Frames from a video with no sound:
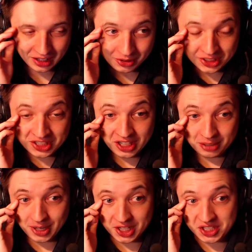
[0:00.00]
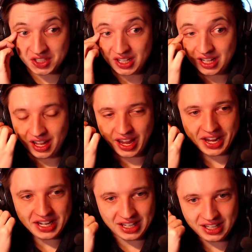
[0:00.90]
I got tears in my eyes.
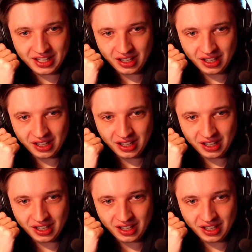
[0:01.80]
Amy?